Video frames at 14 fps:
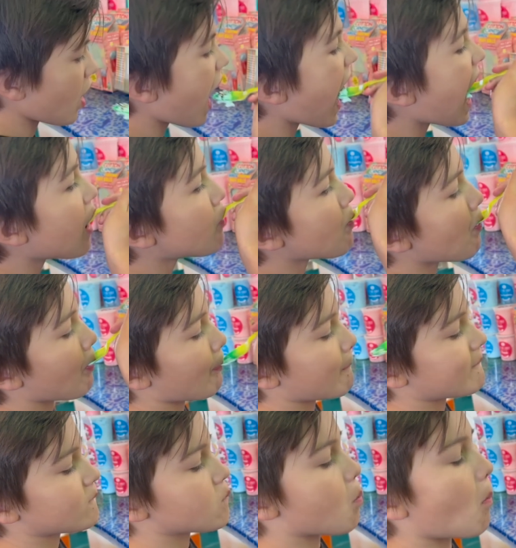It was
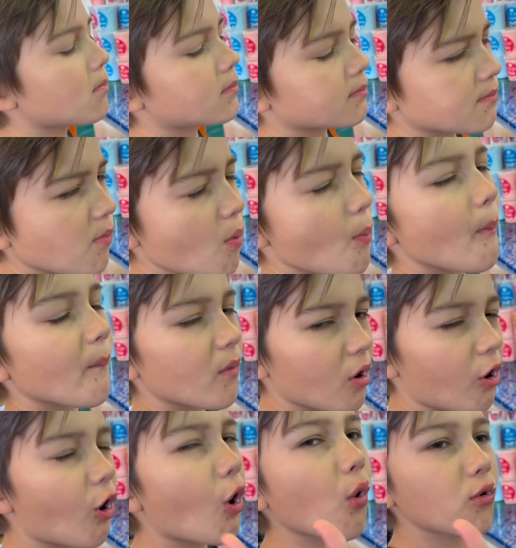scrum-diddly-umptious.
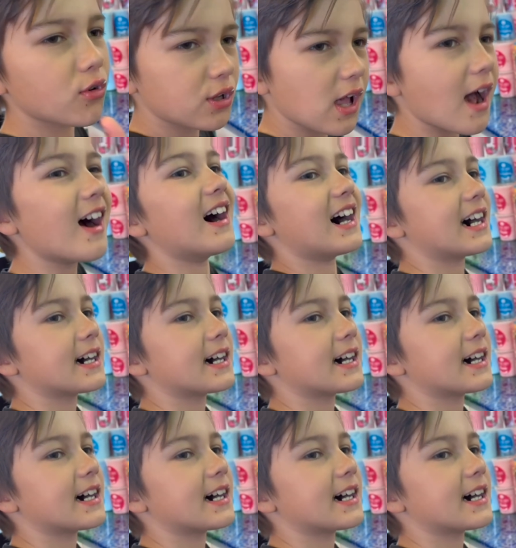Oh, yeah.